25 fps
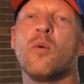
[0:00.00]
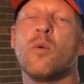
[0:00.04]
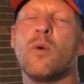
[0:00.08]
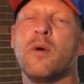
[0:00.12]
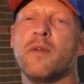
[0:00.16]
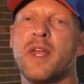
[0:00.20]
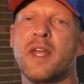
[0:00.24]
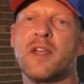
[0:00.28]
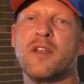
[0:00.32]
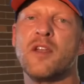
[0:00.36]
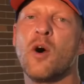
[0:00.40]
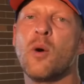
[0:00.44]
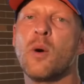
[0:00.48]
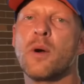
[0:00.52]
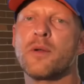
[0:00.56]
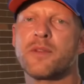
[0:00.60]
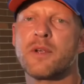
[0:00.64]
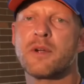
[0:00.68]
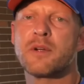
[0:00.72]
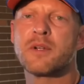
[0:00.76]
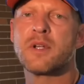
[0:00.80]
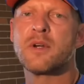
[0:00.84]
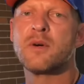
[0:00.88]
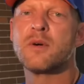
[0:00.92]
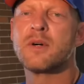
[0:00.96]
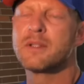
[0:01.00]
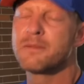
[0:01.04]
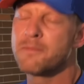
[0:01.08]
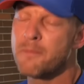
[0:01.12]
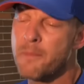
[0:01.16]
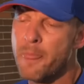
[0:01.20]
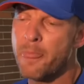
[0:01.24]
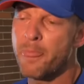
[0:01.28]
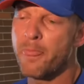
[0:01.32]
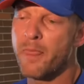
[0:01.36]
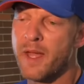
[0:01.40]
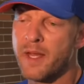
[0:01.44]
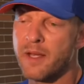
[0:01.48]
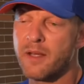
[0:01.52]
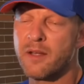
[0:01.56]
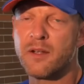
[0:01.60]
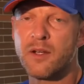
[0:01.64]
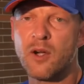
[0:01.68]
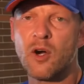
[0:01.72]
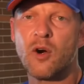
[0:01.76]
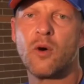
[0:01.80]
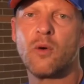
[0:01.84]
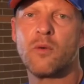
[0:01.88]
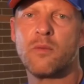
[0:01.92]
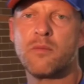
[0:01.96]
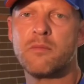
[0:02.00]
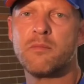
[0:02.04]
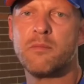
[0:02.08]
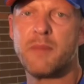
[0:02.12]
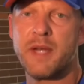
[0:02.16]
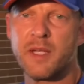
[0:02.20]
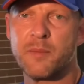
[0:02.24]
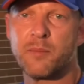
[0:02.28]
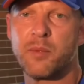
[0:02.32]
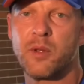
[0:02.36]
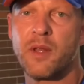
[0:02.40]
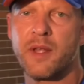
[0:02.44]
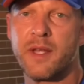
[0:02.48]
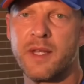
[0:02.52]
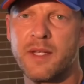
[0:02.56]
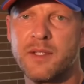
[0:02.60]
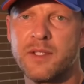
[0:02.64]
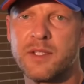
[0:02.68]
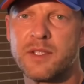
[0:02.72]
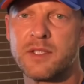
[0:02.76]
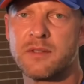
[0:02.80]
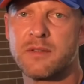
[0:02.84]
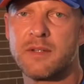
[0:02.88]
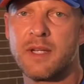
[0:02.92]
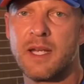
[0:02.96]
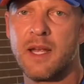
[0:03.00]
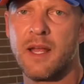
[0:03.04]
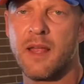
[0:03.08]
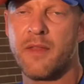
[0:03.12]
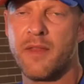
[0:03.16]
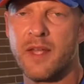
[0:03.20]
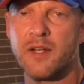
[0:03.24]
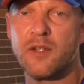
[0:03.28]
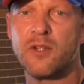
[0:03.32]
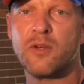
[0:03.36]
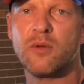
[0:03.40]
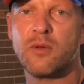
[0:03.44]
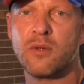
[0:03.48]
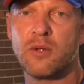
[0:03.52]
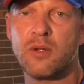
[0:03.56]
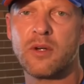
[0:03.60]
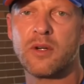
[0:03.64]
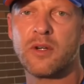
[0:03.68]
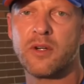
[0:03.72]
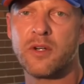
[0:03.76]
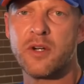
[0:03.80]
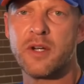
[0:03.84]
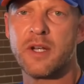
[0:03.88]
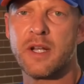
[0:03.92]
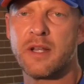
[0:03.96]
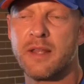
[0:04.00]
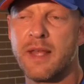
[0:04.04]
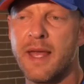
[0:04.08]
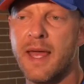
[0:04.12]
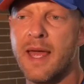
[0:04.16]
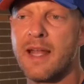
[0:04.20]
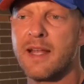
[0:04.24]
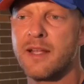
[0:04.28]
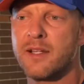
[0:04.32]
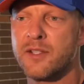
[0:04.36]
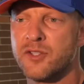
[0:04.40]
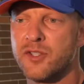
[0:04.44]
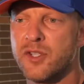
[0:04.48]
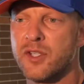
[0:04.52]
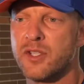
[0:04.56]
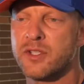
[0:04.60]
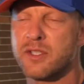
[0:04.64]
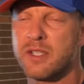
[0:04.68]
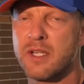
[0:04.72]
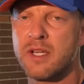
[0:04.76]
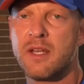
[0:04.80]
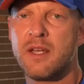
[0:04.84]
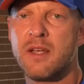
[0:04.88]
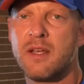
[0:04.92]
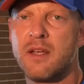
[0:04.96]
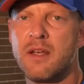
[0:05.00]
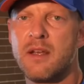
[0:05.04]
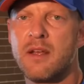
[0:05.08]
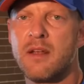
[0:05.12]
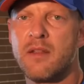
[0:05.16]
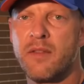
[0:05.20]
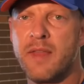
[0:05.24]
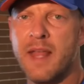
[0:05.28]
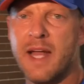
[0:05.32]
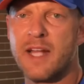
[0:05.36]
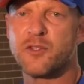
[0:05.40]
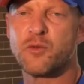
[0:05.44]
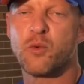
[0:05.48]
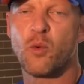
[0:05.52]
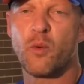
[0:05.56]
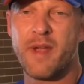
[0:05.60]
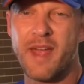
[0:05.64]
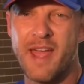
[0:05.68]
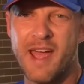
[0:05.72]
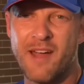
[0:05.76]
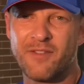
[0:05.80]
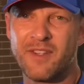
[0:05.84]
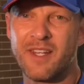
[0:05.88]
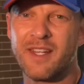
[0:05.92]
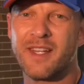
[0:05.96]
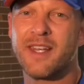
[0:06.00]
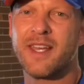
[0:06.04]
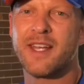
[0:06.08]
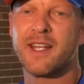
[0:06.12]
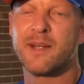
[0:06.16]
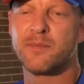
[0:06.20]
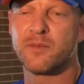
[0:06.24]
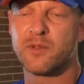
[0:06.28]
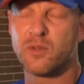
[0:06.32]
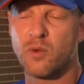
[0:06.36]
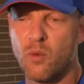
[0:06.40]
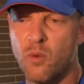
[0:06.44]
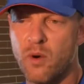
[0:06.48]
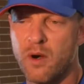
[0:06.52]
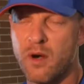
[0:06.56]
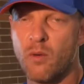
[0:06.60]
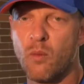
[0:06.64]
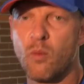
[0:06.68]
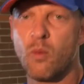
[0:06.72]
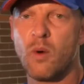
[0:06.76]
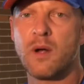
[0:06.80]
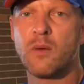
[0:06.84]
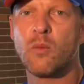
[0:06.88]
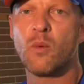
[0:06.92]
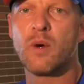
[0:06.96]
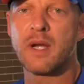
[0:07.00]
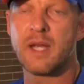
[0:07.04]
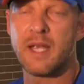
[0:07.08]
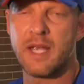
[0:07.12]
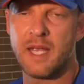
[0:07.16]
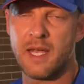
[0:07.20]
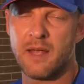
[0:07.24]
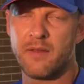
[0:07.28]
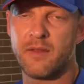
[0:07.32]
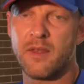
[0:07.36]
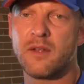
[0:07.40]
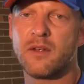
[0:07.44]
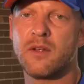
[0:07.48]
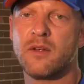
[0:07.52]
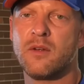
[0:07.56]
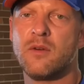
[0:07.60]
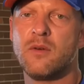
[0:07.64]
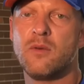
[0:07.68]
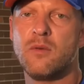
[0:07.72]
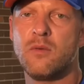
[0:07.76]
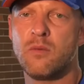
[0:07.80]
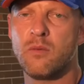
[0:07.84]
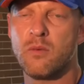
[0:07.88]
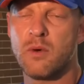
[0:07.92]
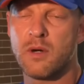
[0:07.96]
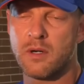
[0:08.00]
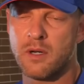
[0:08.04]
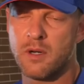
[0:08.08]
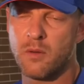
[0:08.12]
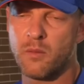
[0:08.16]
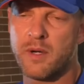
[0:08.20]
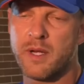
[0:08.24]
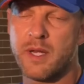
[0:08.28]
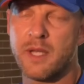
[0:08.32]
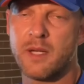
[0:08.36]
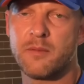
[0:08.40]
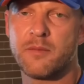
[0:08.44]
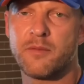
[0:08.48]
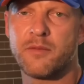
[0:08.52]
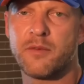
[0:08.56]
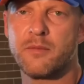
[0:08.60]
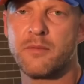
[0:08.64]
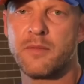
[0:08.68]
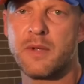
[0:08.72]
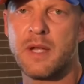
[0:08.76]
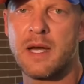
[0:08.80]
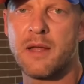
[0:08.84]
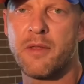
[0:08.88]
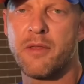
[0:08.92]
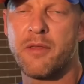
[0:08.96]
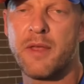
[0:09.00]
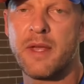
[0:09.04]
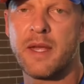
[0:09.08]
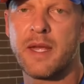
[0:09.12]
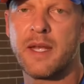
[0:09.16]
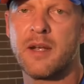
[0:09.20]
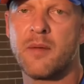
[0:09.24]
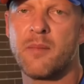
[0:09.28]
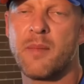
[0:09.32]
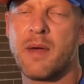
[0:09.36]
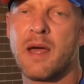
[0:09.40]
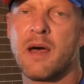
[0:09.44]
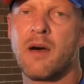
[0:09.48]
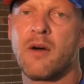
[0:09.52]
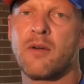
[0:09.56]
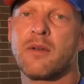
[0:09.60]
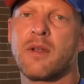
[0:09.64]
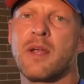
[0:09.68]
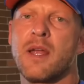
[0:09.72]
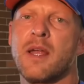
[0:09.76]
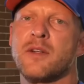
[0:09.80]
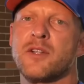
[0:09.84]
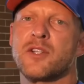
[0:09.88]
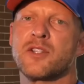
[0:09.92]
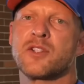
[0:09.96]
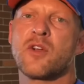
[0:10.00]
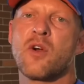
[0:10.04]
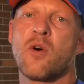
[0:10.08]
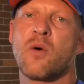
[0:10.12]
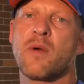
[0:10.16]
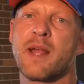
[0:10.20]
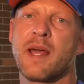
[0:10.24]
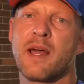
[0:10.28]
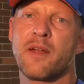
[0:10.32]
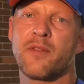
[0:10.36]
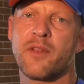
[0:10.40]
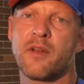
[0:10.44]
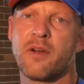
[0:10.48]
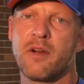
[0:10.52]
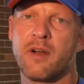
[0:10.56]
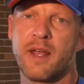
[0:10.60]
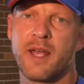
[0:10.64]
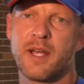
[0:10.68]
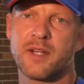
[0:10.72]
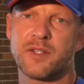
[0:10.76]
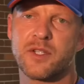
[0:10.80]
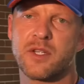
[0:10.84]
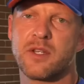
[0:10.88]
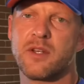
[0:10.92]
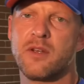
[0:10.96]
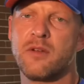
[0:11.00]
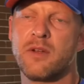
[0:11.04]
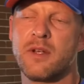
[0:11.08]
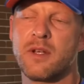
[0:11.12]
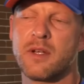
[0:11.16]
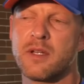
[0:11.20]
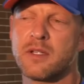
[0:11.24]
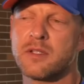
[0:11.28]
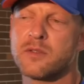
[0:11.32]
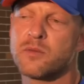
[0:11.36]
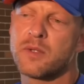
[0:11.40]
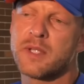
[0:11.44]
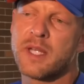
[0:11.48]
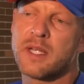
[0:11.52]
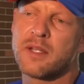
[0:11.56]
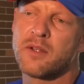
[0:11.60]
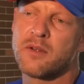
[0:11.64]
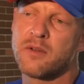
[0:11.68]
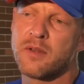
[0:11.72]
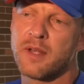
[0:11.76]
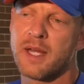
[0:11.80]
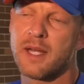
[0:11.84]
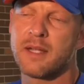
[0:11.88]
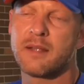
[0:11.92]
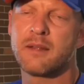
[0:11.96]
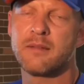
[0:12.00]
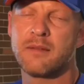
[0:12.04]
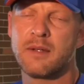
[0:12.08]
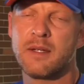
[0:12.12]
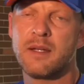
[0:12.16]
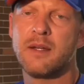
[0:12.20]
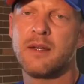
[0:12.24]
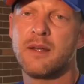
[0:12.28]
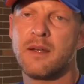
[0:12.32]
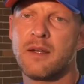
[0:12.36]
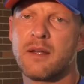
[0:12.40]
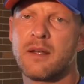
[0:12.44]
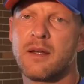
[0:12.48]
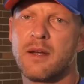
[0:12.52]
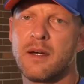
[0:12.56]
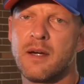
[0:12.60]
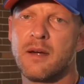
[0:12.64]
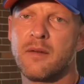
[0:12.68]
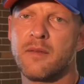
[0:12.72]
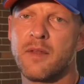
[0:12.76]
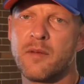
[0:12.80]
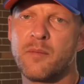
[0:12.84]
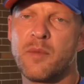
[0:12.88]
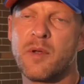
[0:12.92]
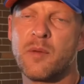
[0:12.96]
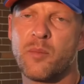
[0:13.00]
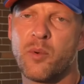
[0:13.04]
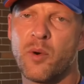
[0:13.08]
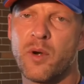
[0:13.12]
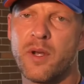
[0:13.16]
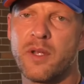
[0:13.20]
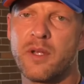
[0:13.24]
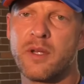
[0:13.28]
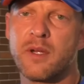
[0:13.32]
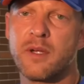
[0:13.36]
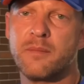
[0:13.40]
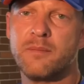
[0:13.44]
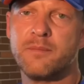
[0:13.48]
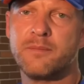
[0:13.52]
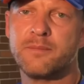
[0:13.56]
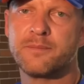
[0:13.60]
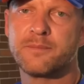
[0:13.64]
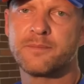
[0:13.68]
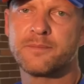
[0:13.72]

When they know what they're doing, they can go make plays, and they do look good at that. It's just that's where we have to get them to where what what can they do? What can we get them from not thinking about and just going out there and executing? Because when they do that, uh, they've been pretty good.